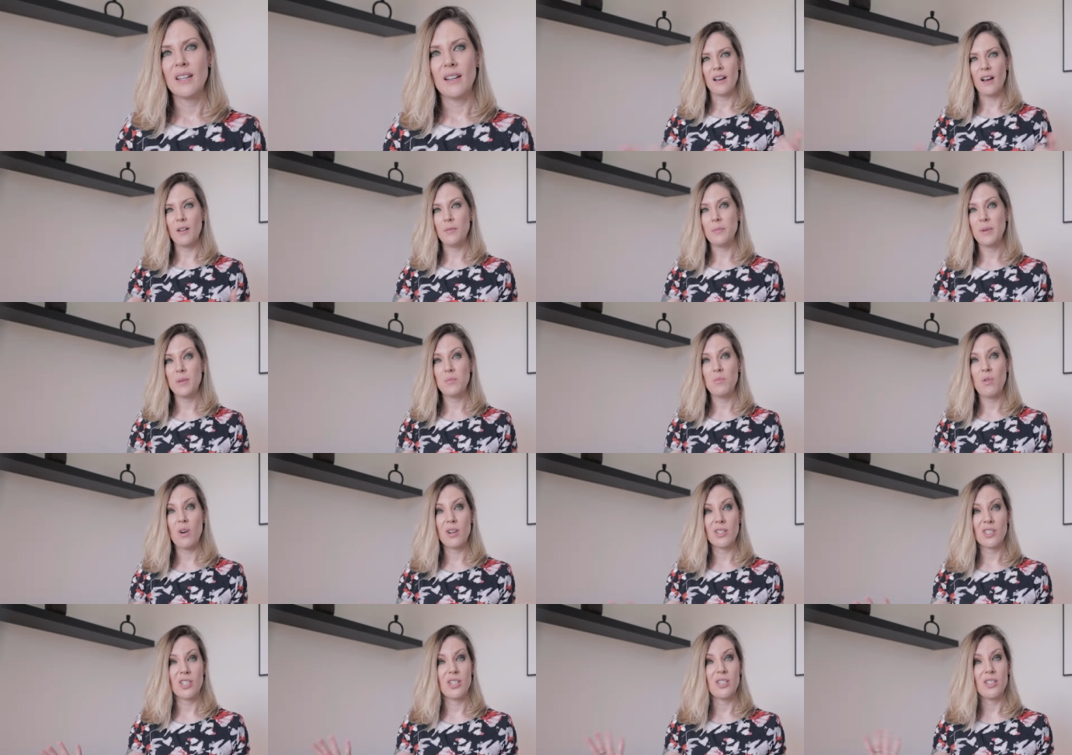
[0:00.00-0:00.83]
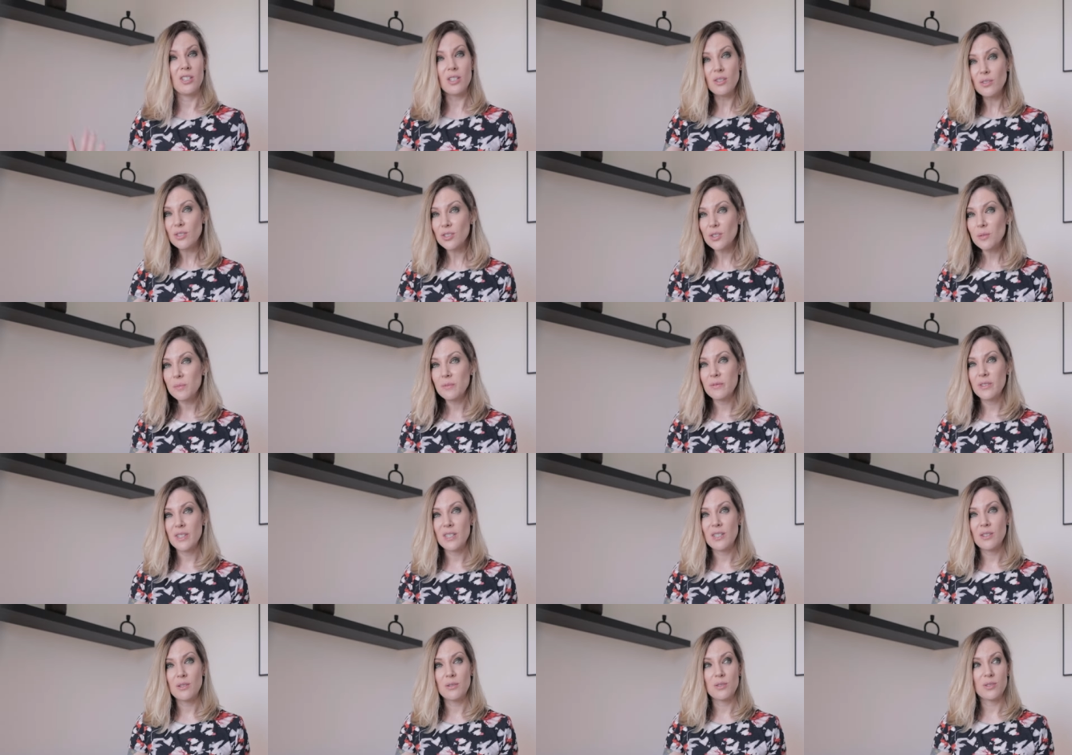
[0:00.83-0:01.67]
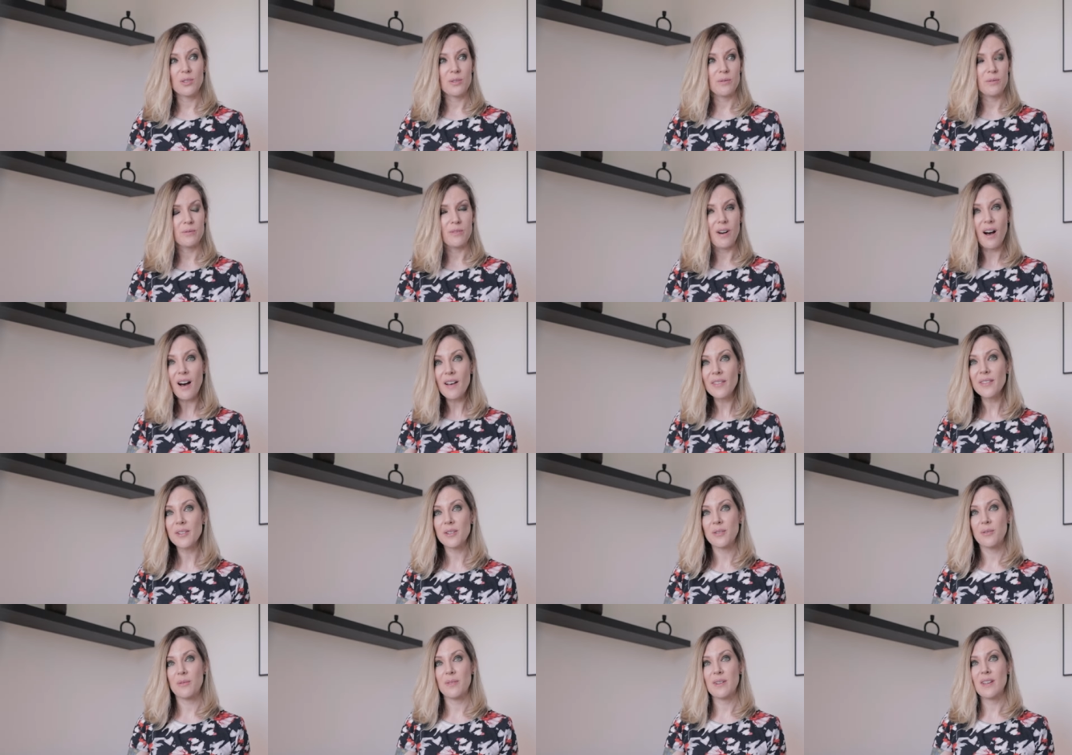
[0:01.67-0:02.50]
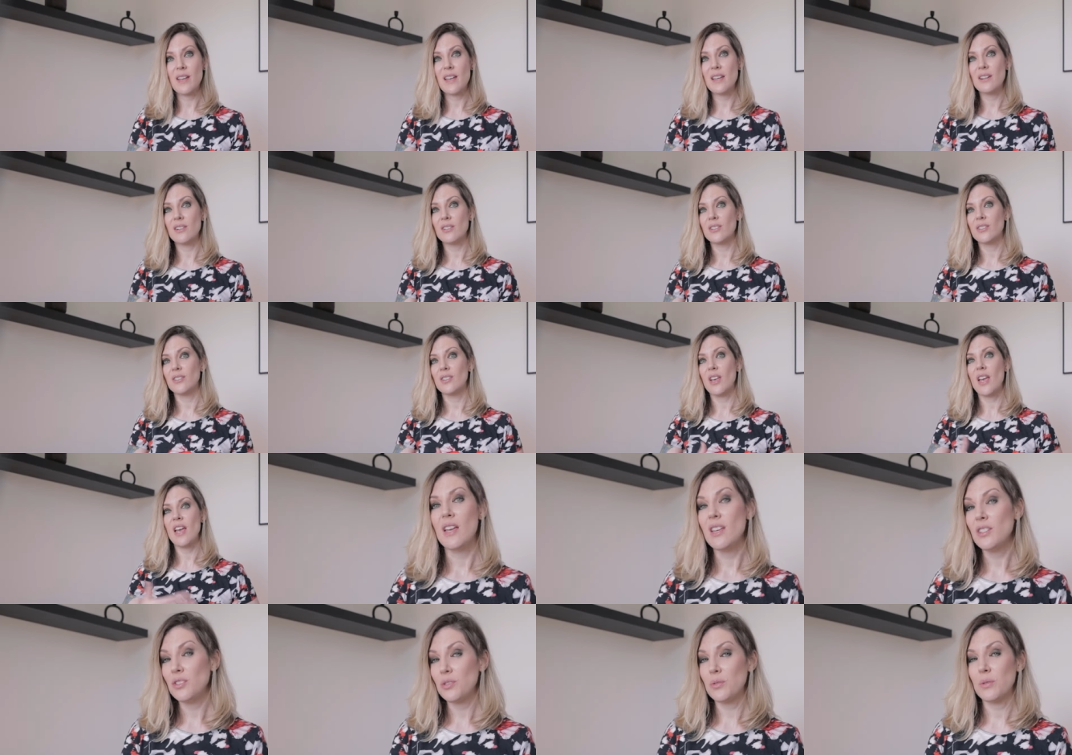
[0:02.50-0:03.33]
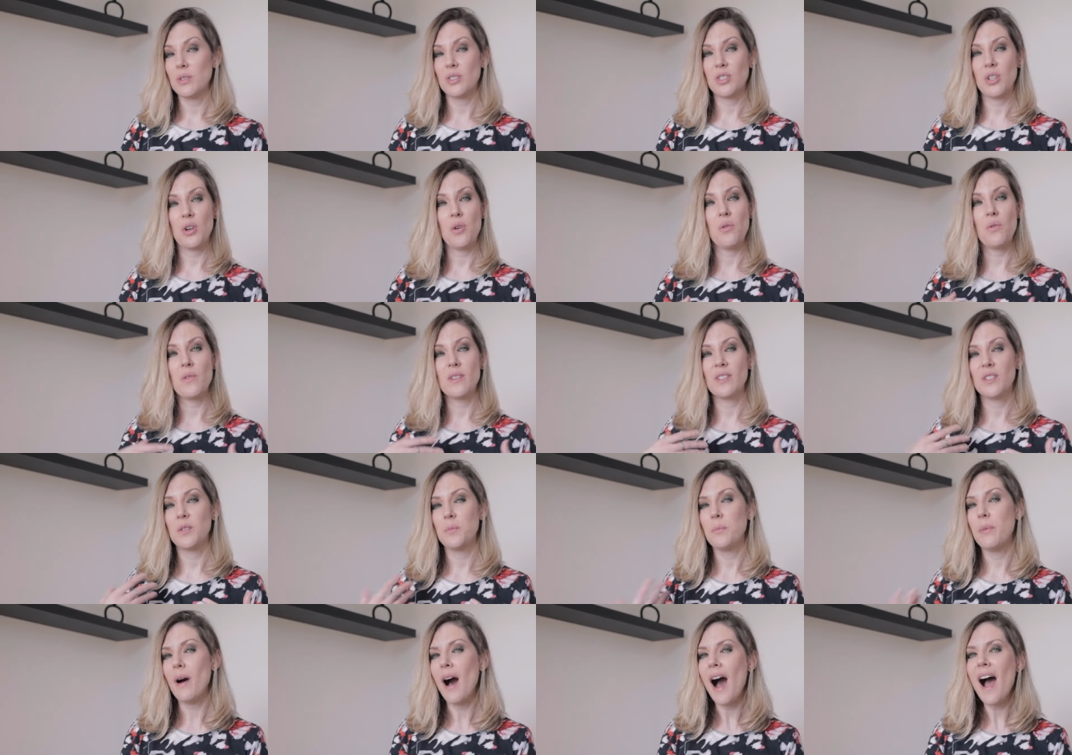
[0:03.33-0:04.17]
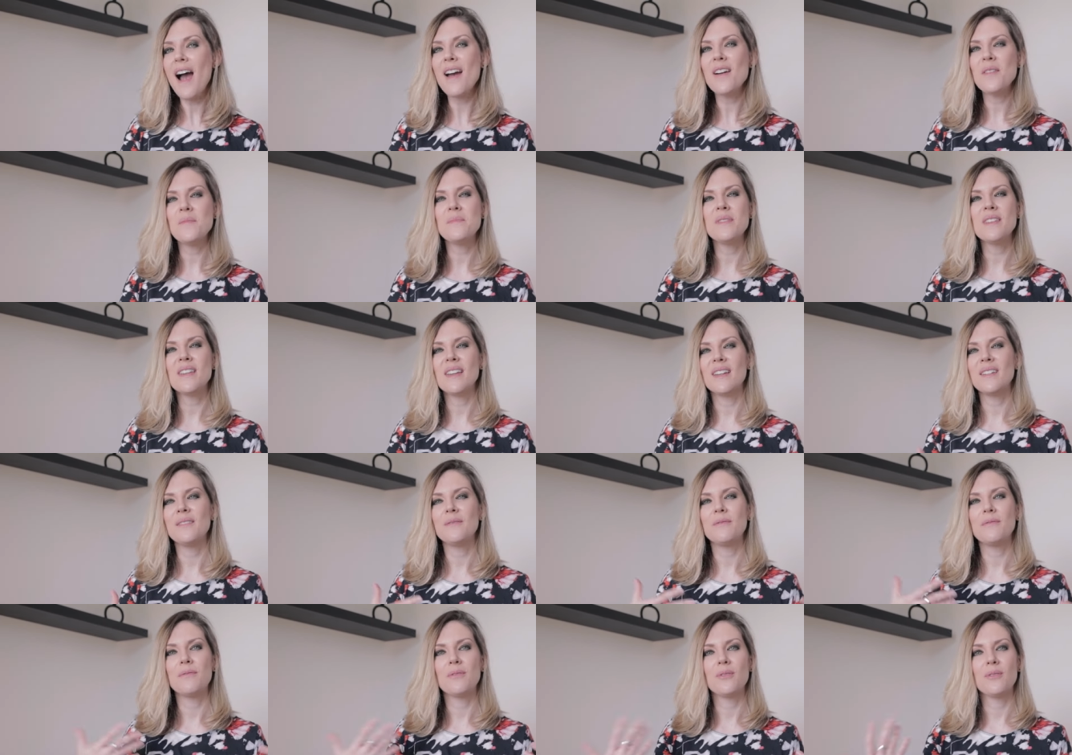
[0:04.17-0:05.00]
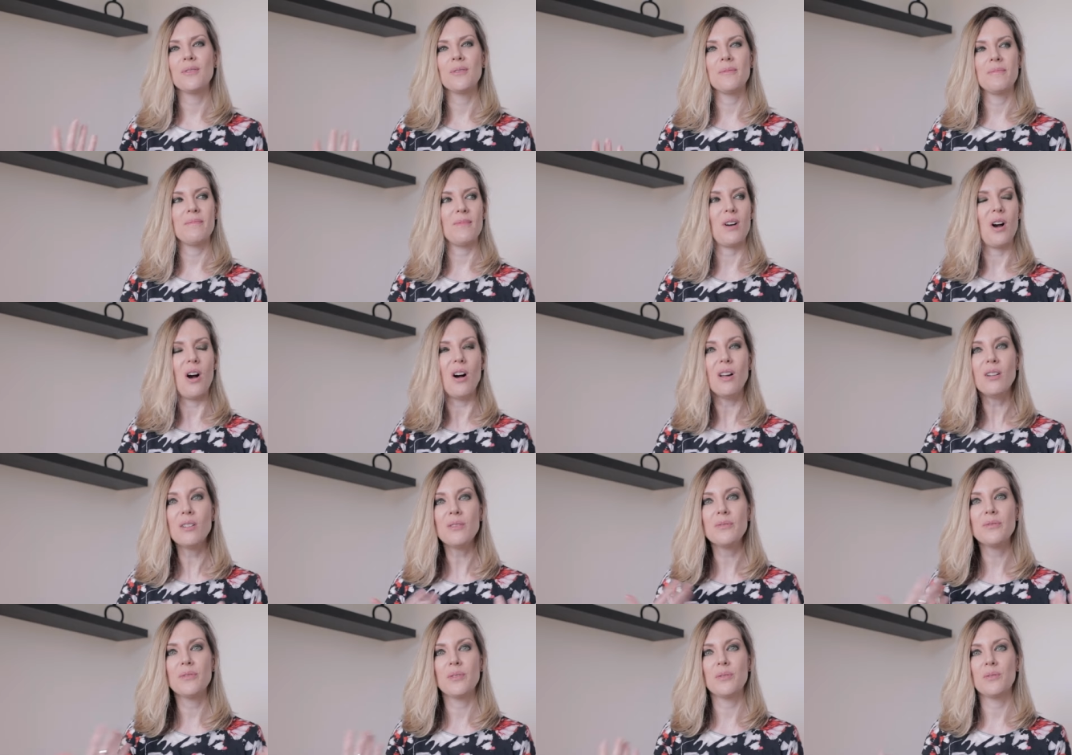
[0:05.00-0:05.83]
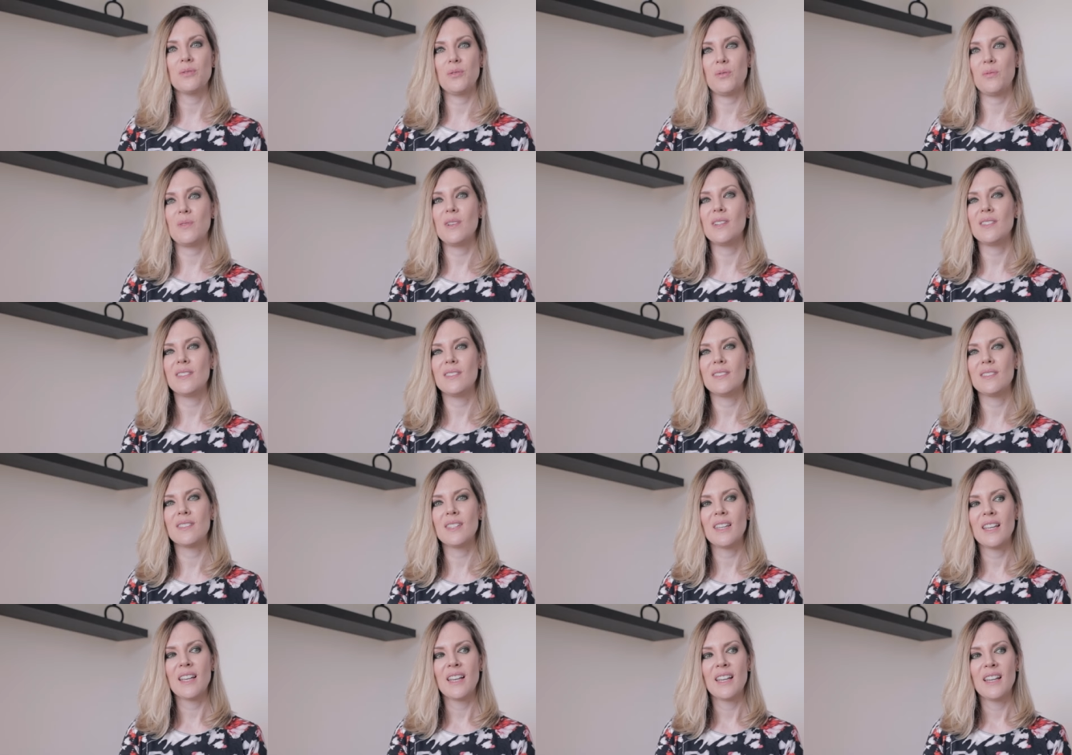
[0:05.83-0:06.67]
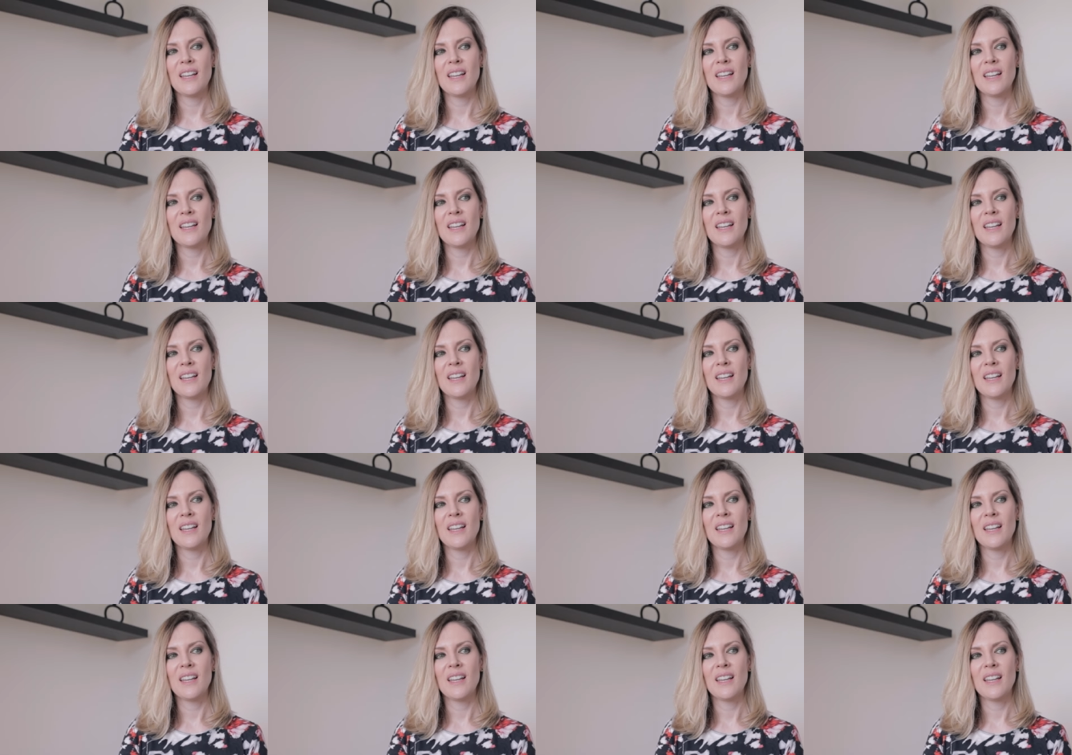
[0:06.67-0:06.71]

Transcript: I've been watching YouTube videos of other creators' histories who inspire me, and for all of those reasons,